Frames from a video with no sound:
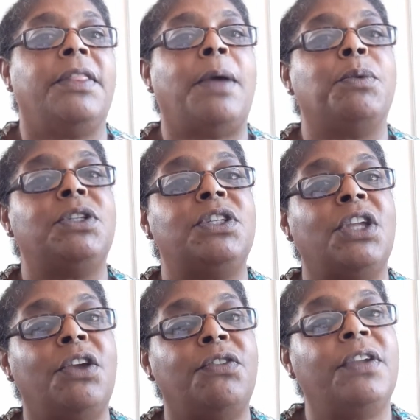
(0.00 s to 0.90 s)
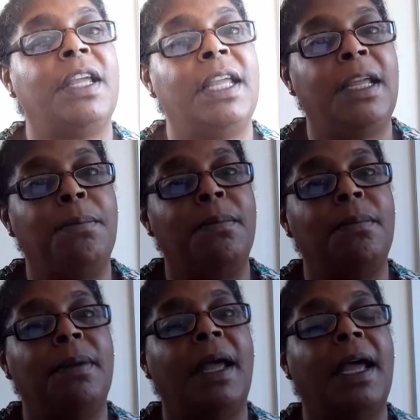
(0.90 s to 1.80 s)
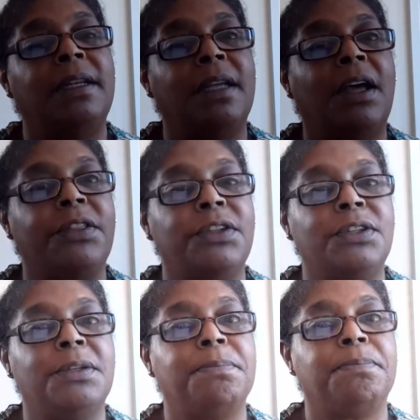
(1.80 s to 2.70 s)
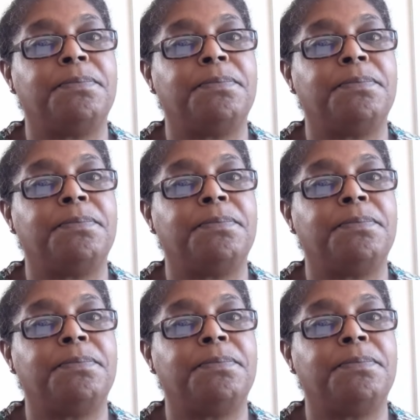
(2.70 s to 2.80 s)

that would serve him and others.